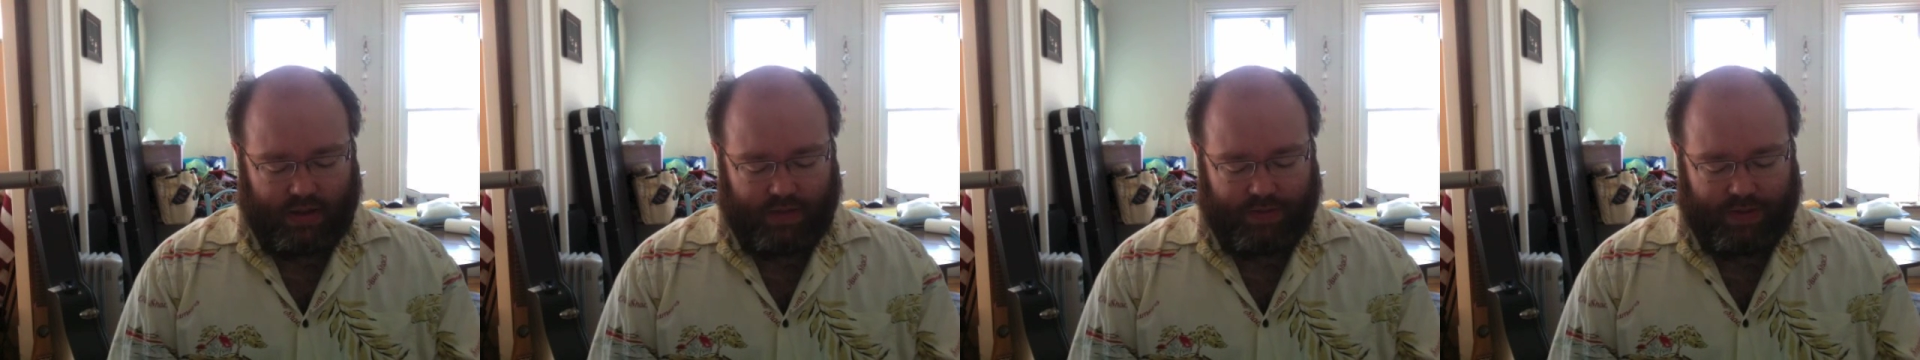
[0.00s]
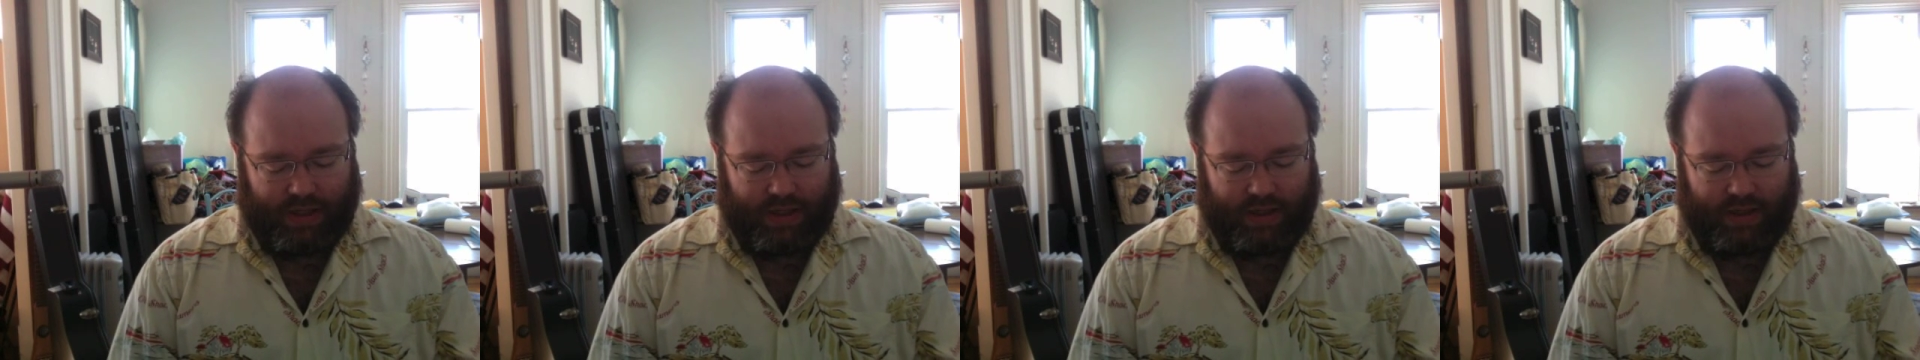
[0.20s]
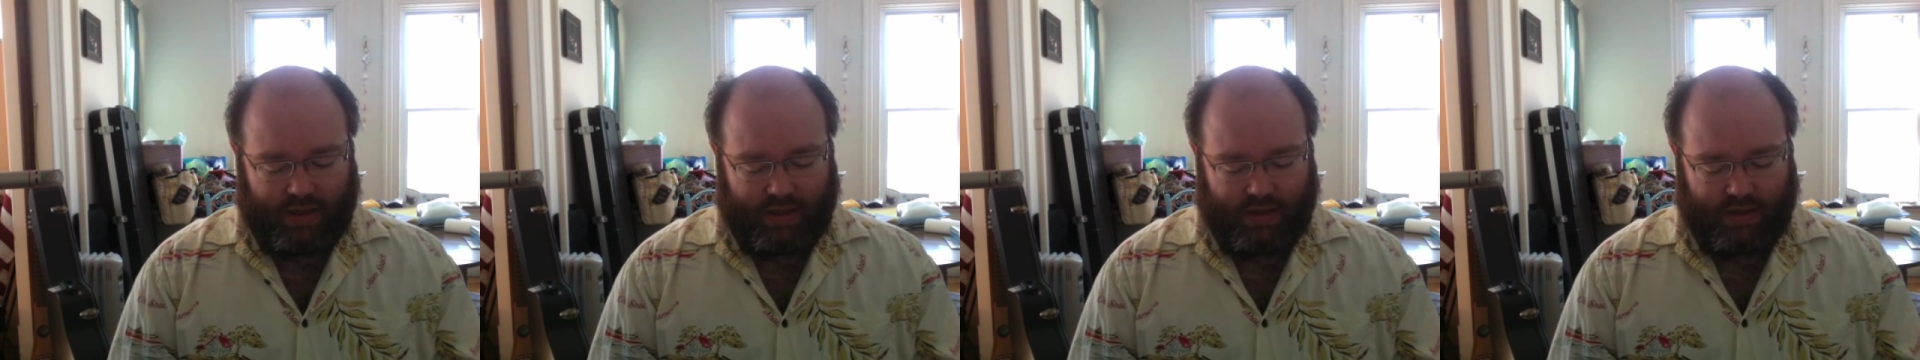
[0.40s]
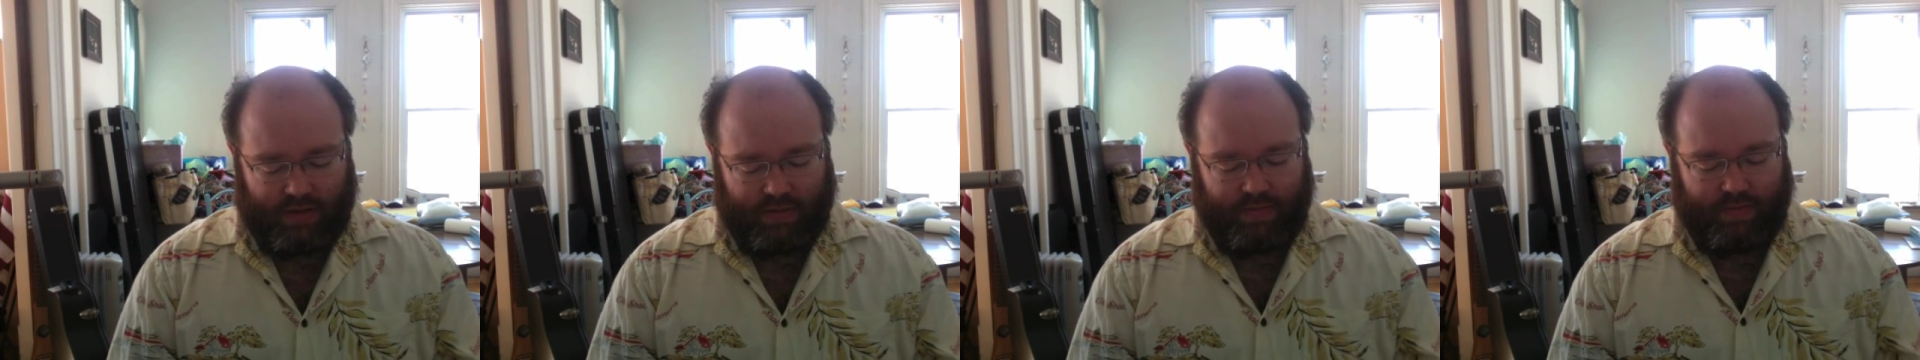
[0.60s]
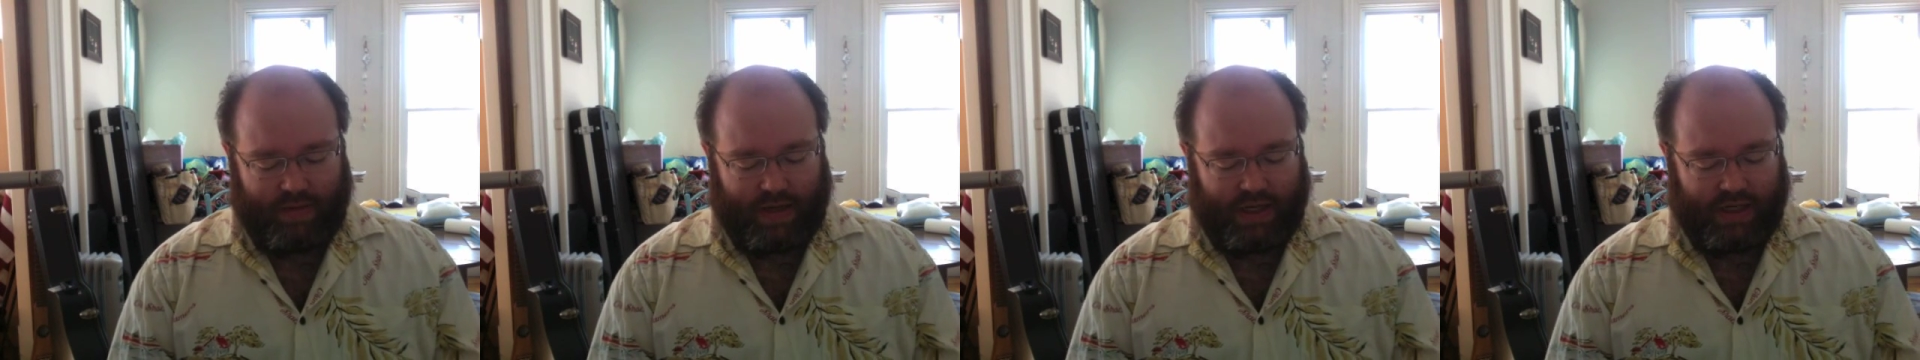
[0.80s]
but it
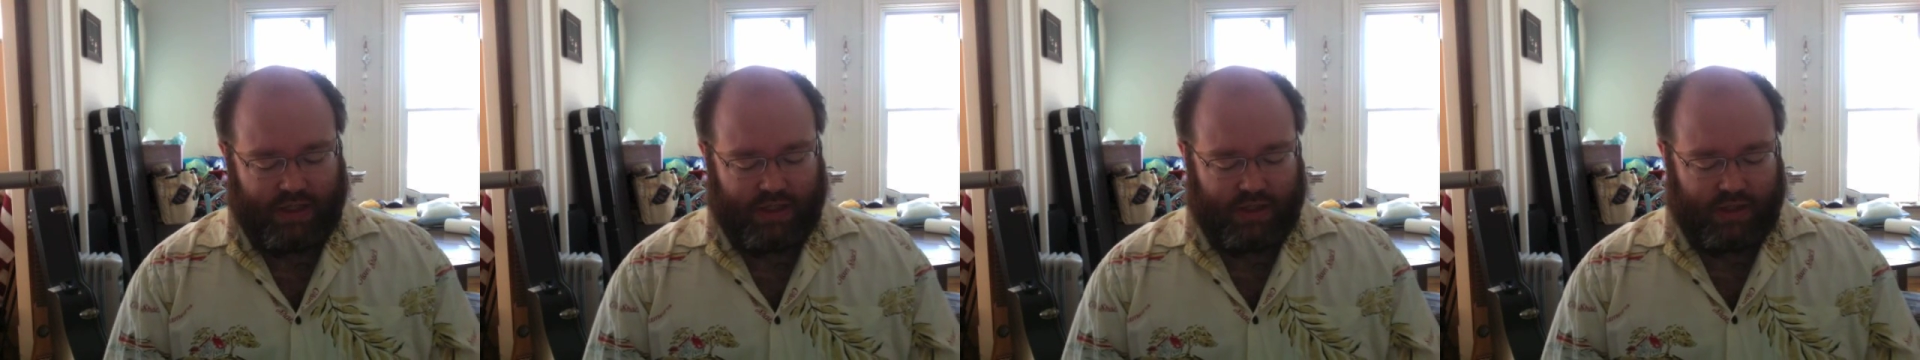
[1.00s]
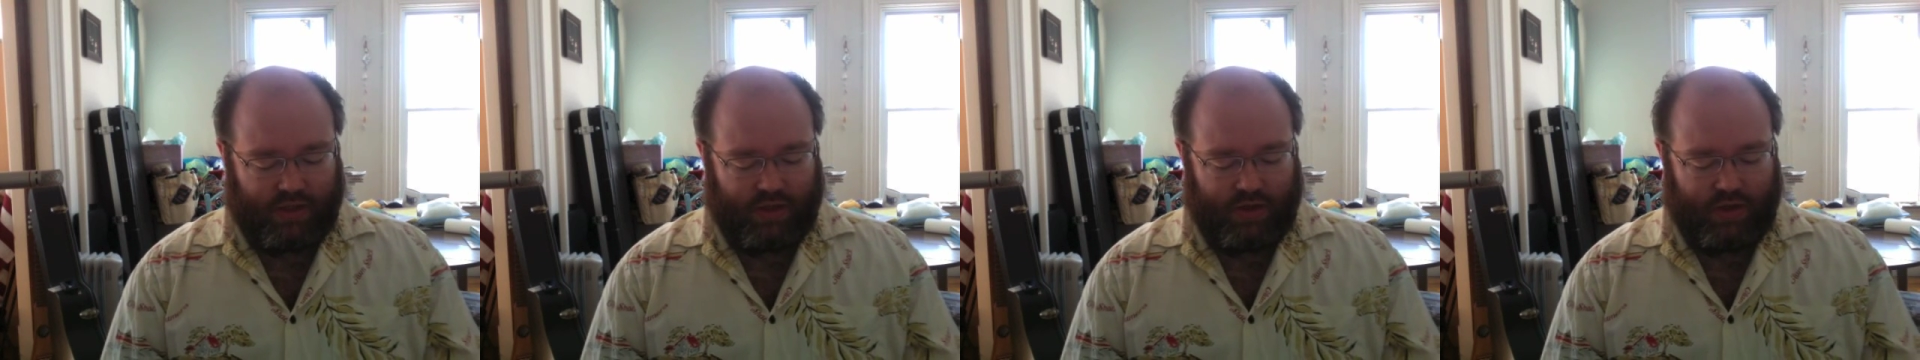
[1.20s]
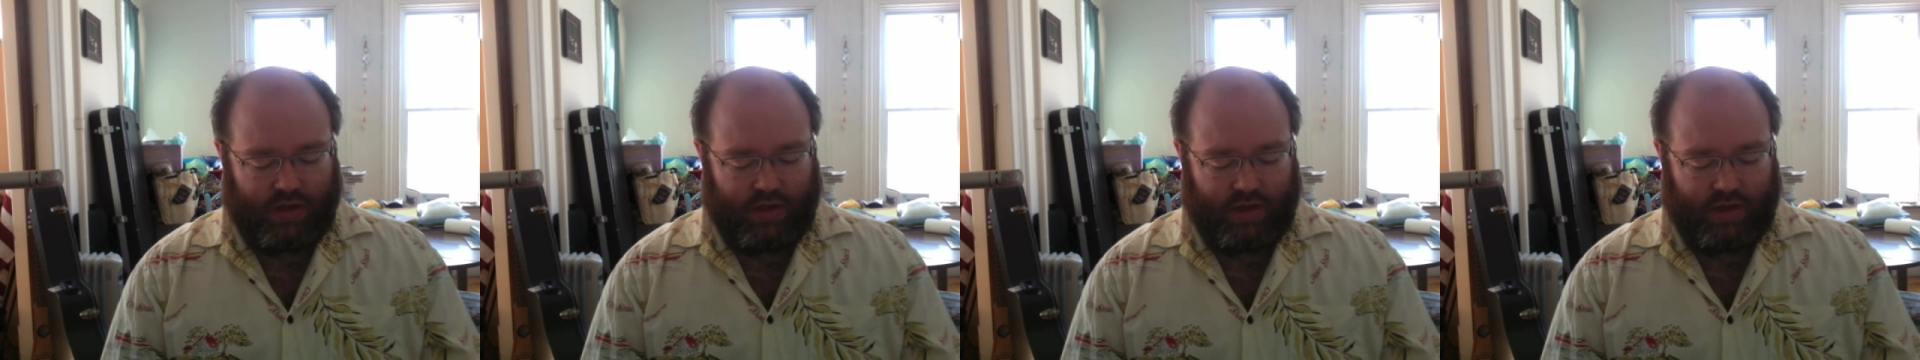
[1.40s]
may just turn